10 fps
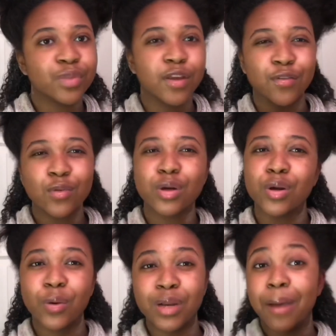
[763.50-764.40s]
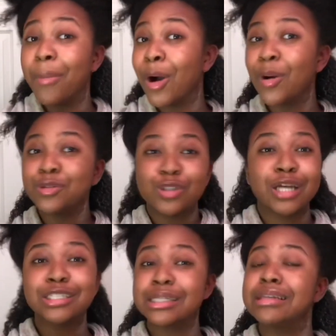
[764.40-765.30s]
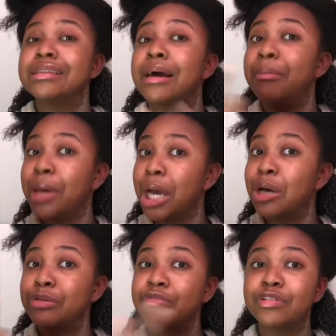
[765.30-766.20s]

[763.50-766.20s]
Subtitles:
if you want to know when I post, y'all should hit that bell. Feel